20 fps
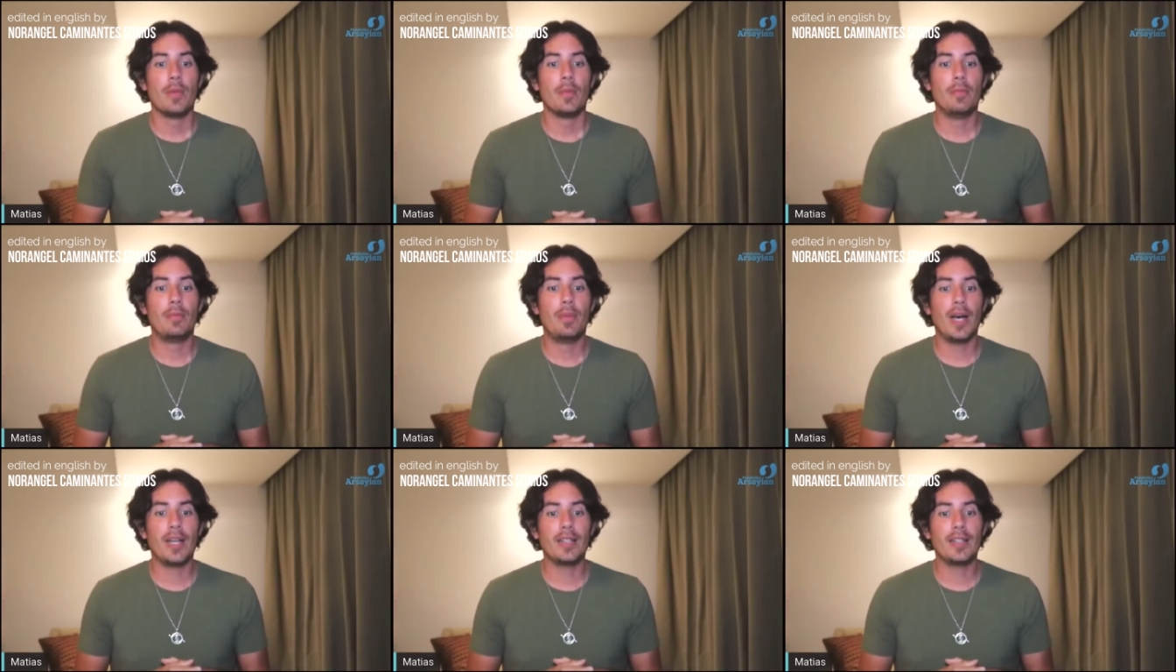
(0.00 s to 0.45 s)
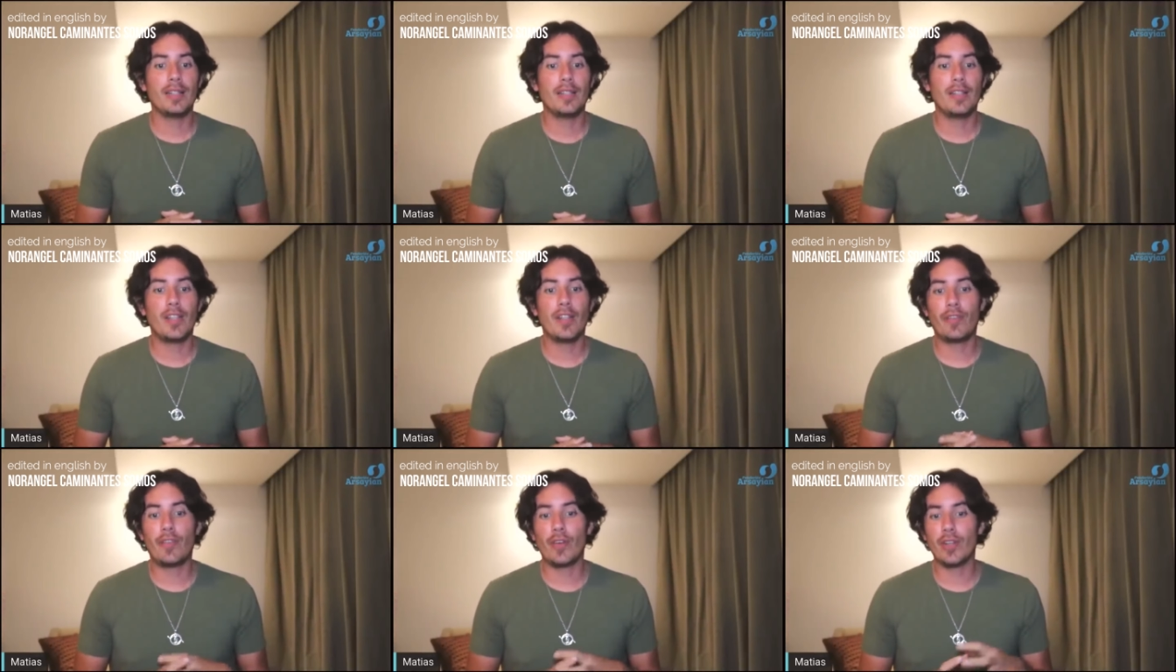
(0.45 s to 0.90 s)
but
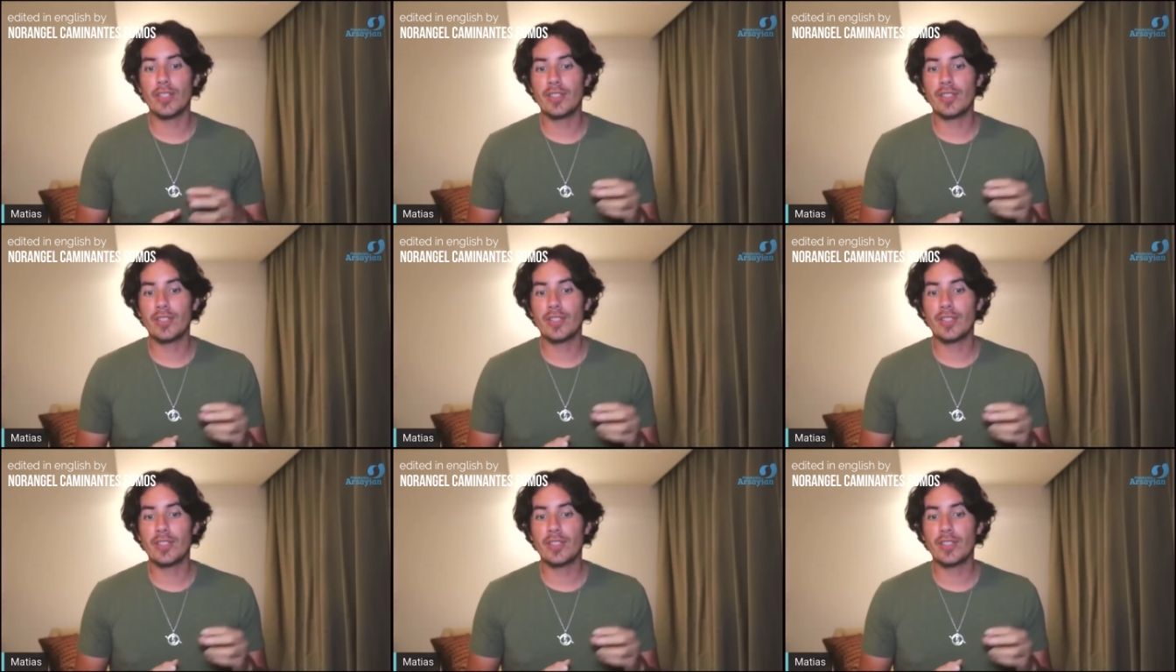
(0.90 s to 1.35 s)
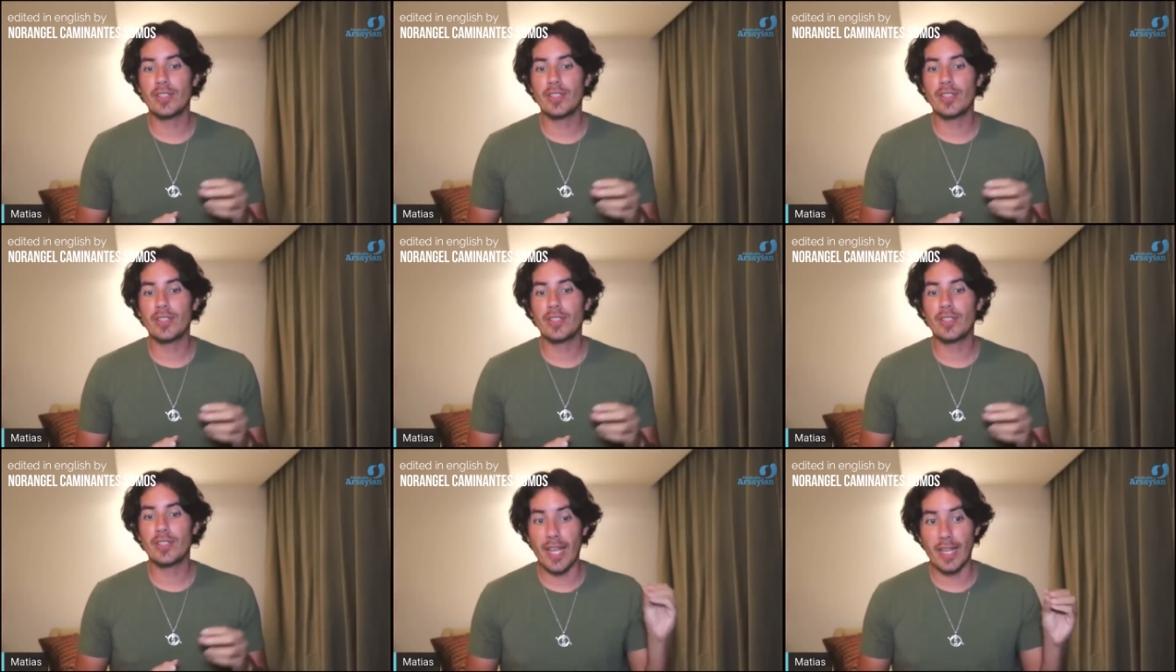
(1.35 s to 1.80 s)
the first
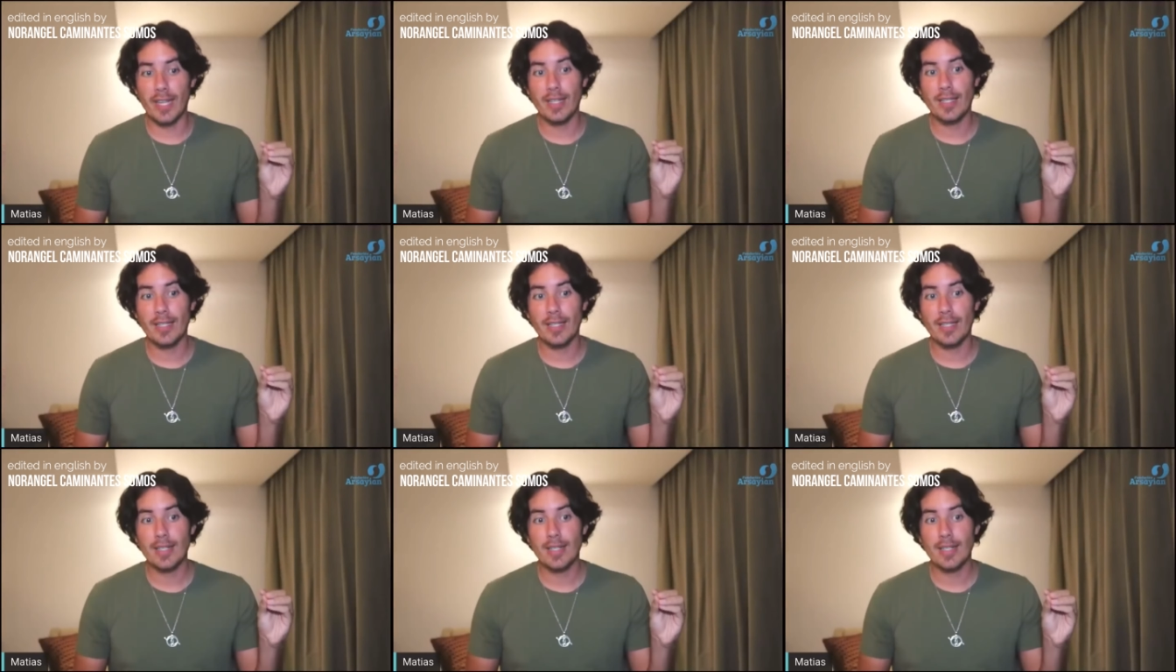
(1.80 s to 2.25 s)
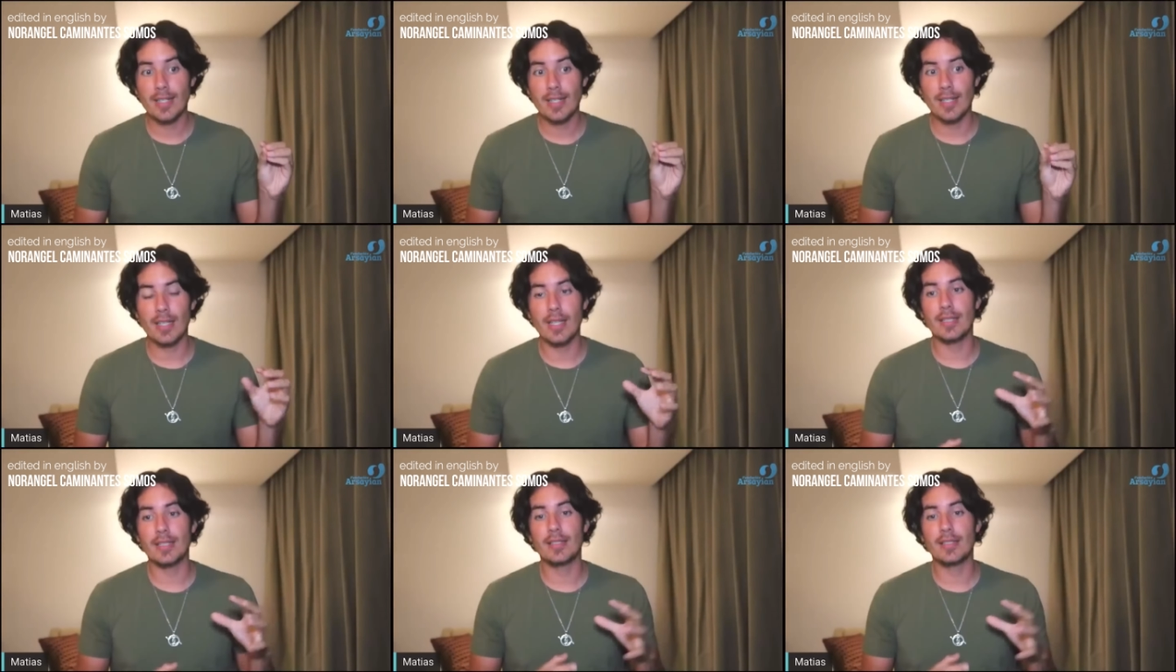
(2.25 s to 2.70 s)
thing
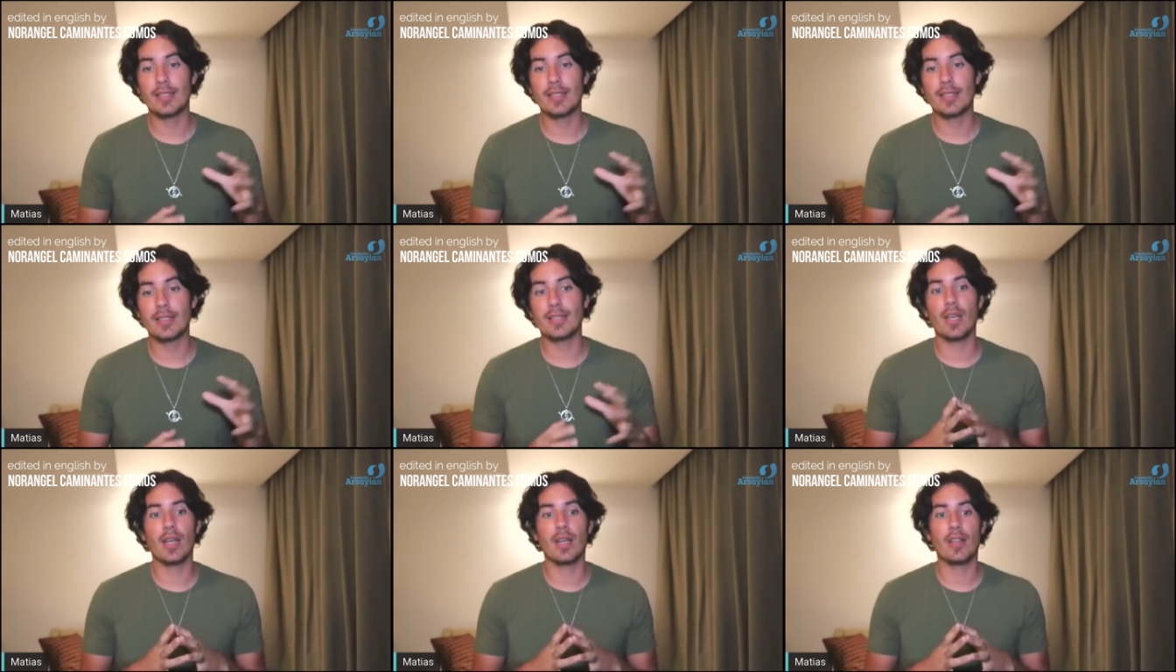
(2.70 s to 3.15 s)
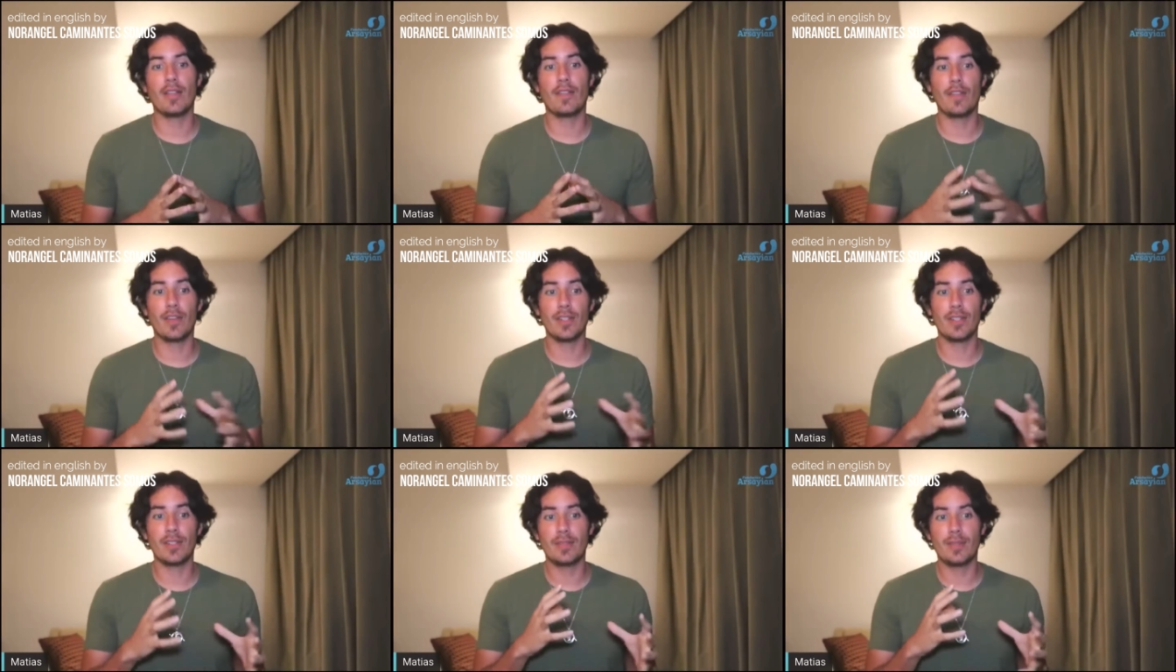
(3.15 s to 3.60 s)
is
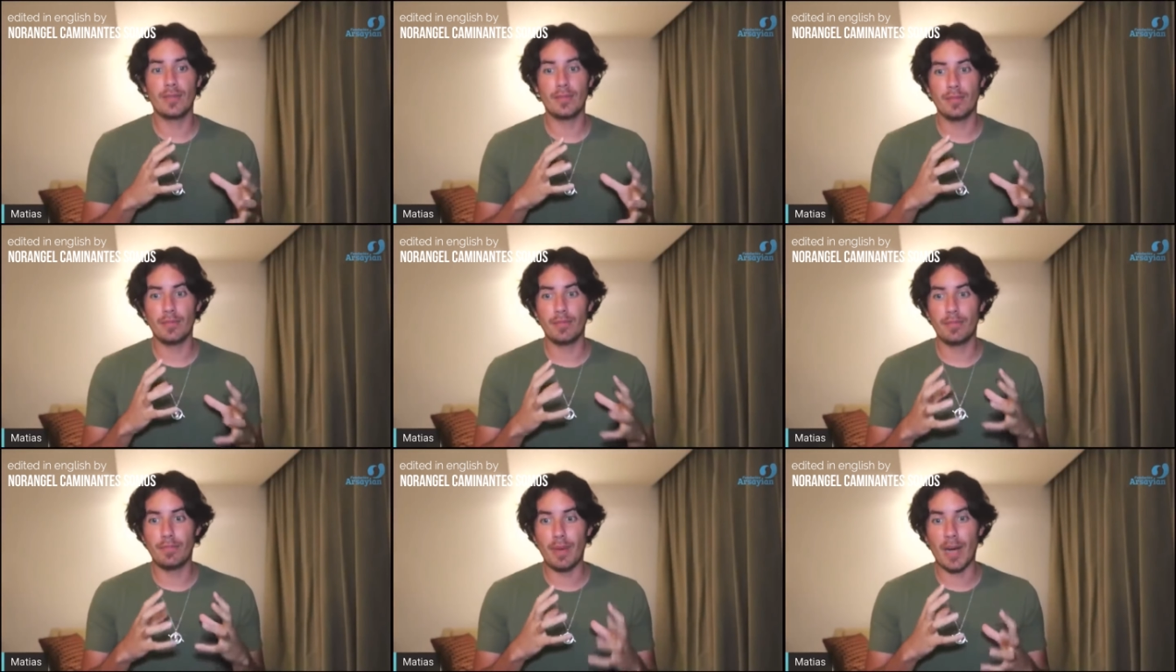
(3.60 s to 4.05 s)
the first